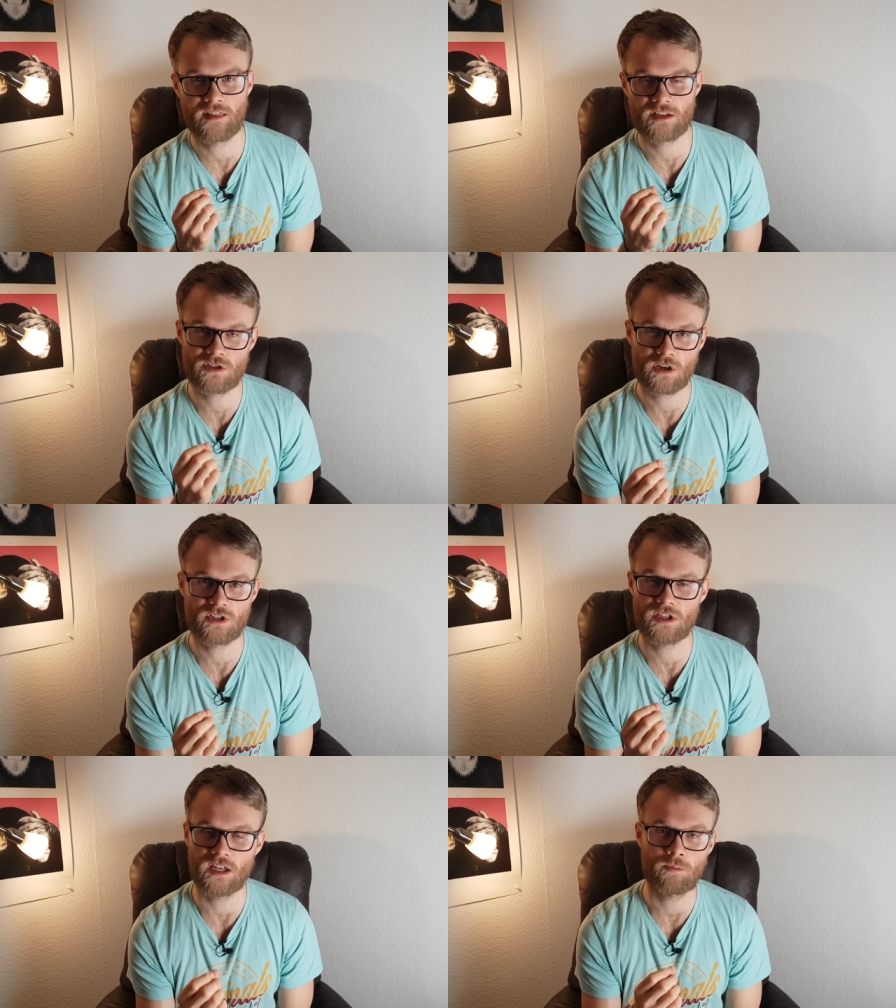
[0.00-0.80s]
that
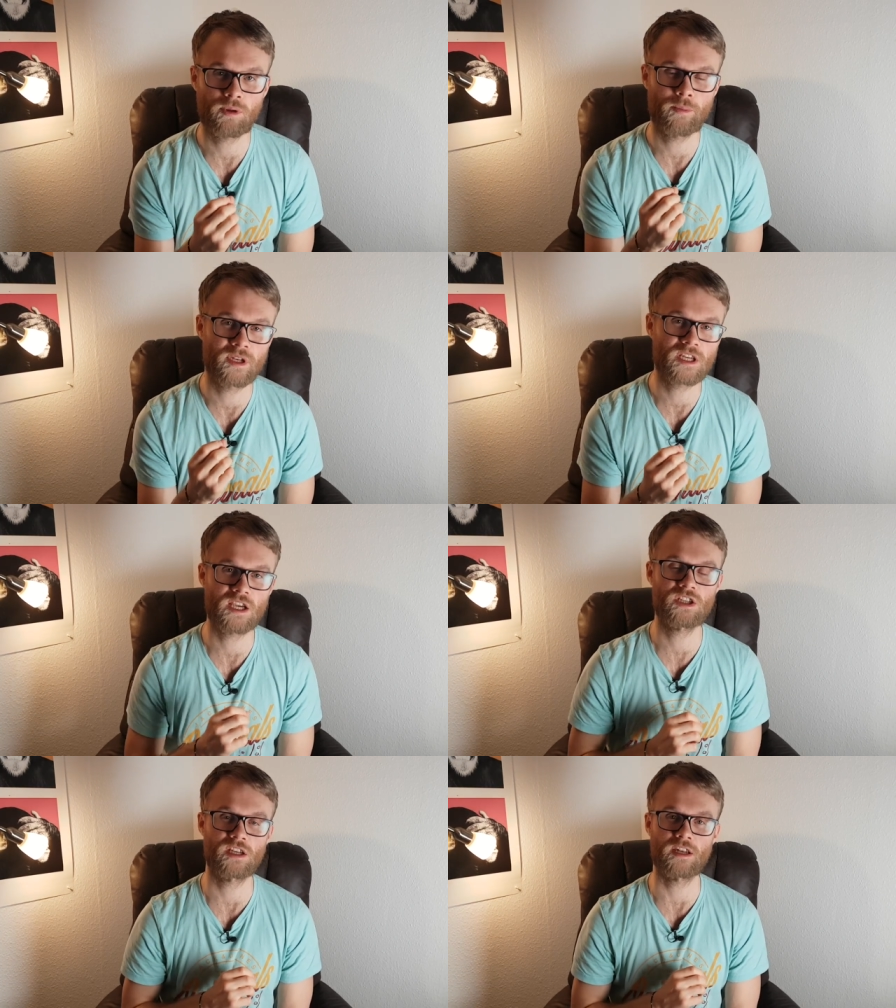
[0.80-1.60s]
such an
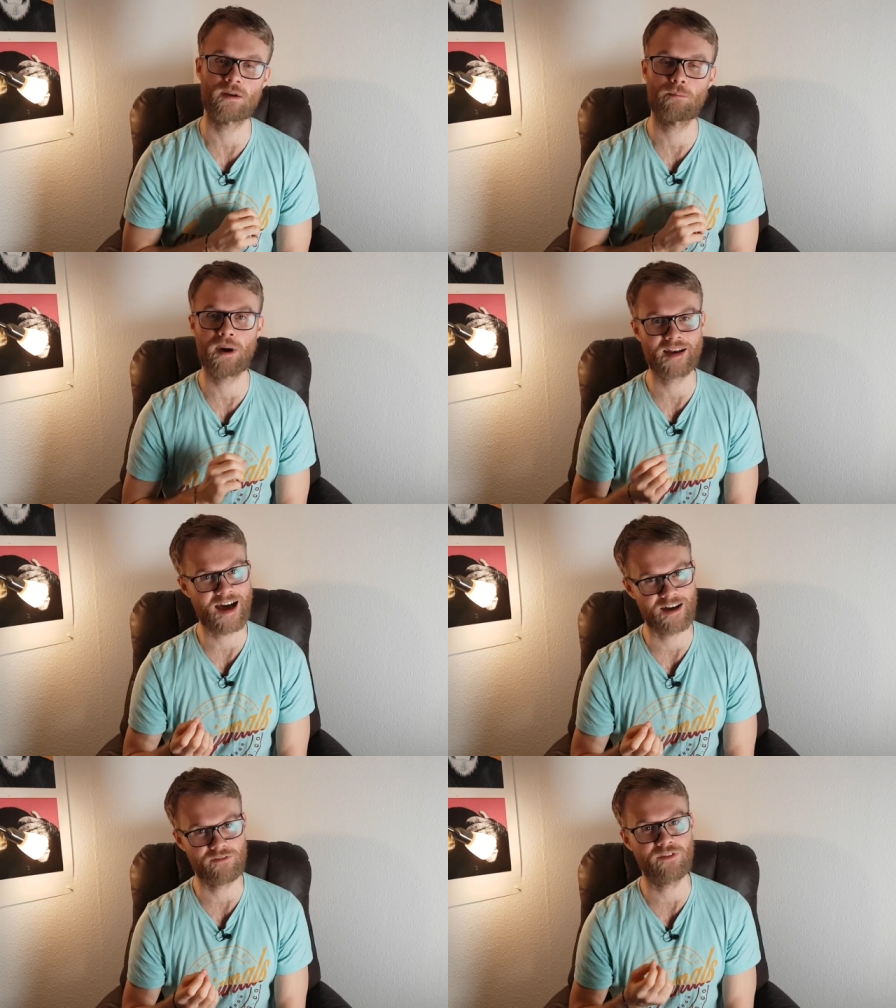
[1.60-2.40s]
implementation might
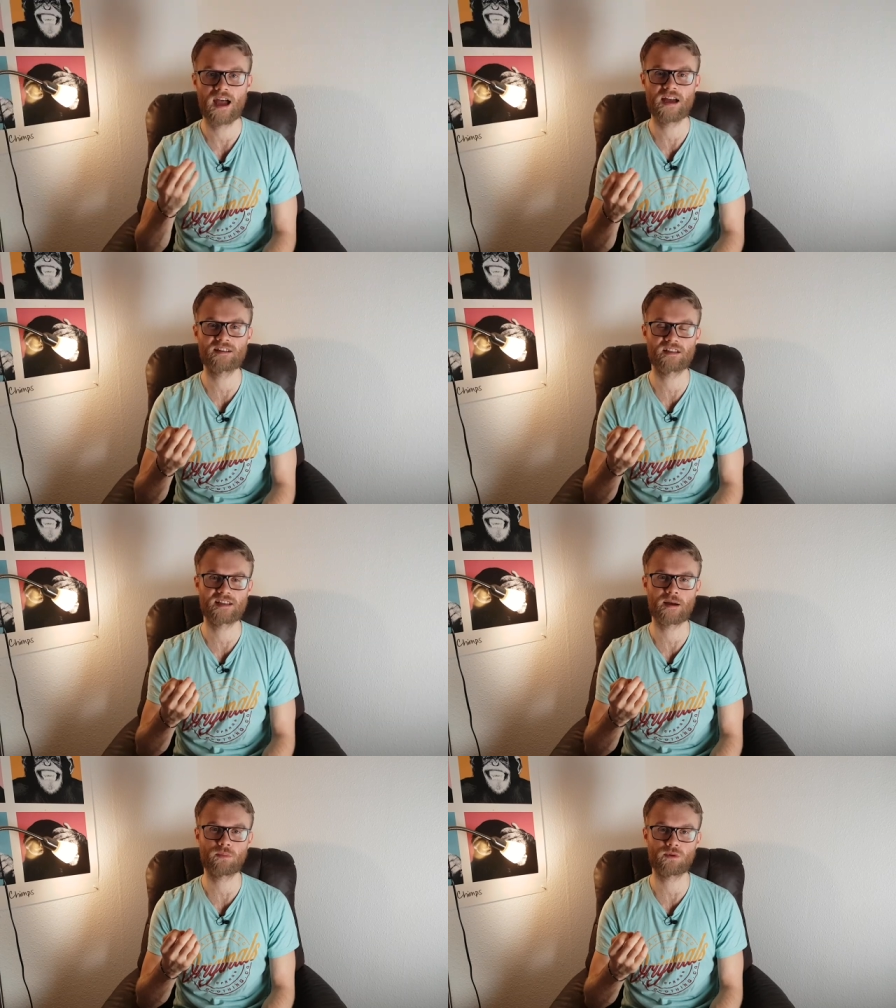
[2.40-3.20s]
have. As
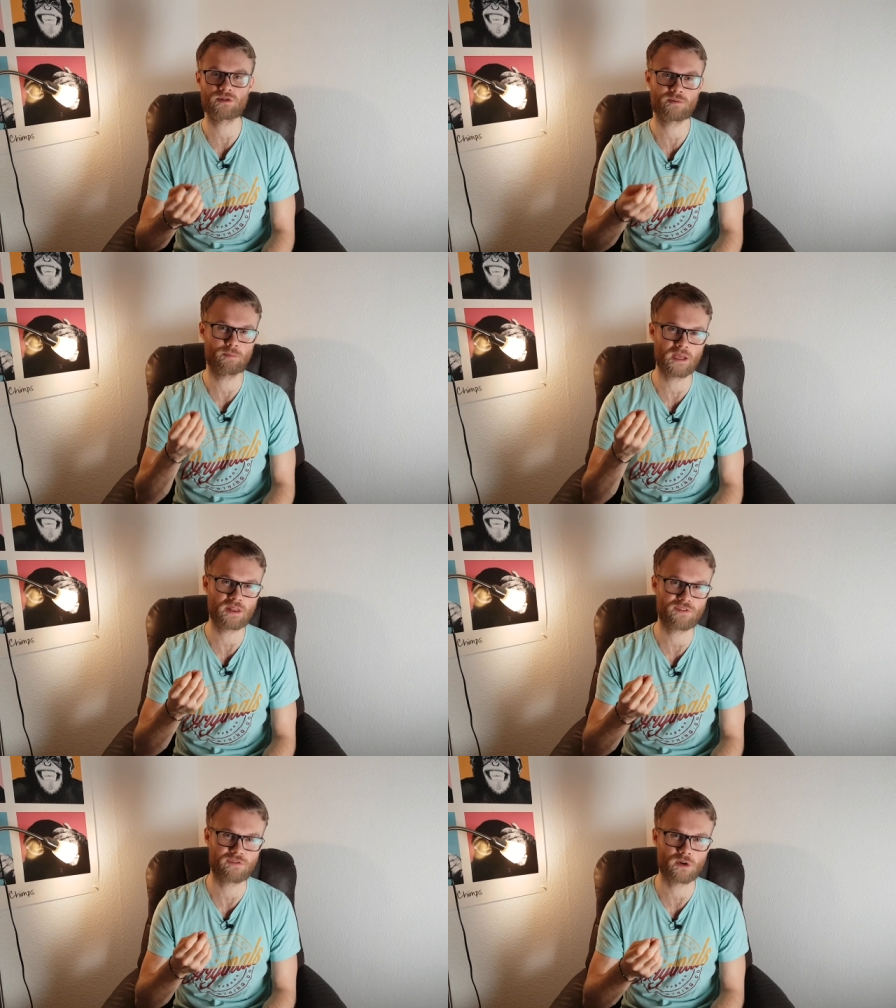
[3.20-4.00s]
examples, being
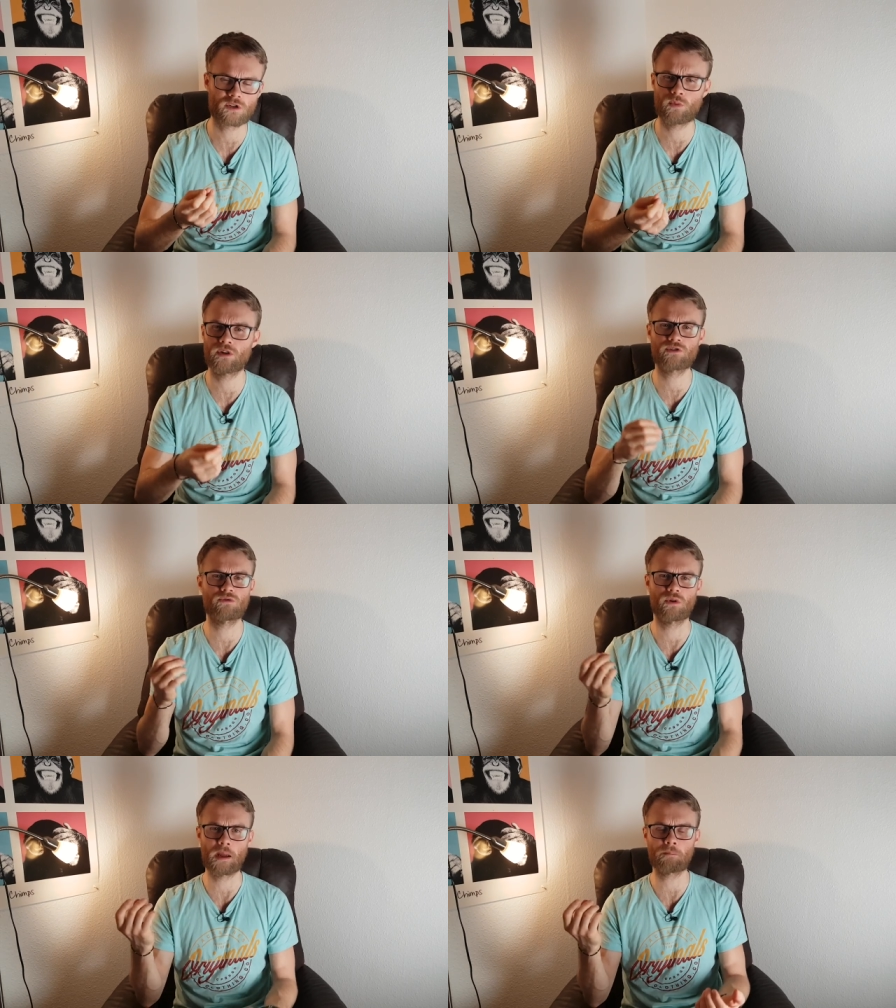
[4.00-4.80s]
the first one
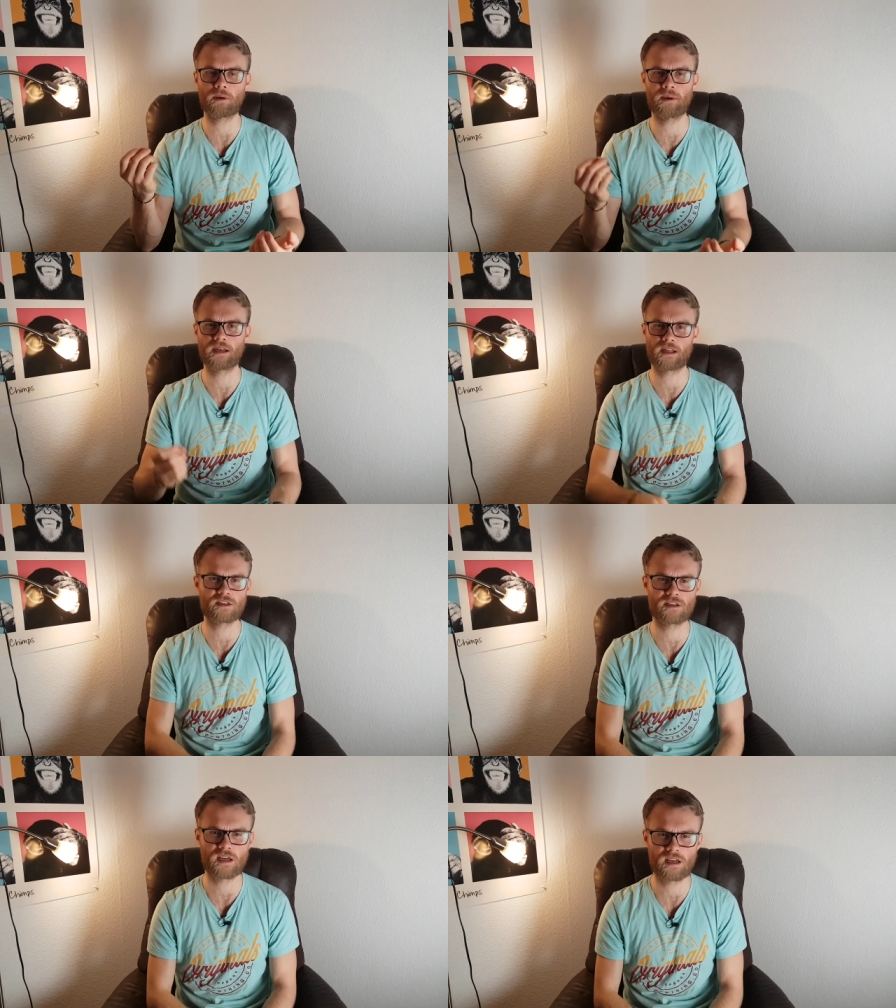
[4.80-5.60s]
to implement, let's
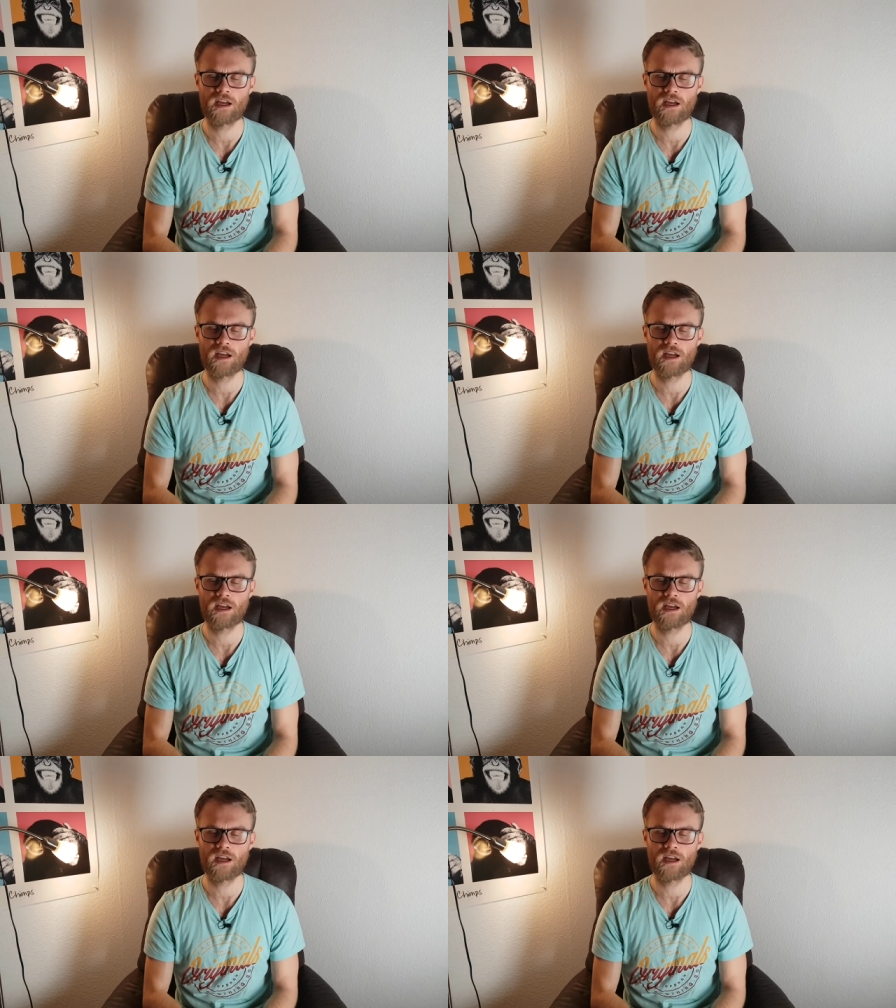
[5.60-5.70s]
say,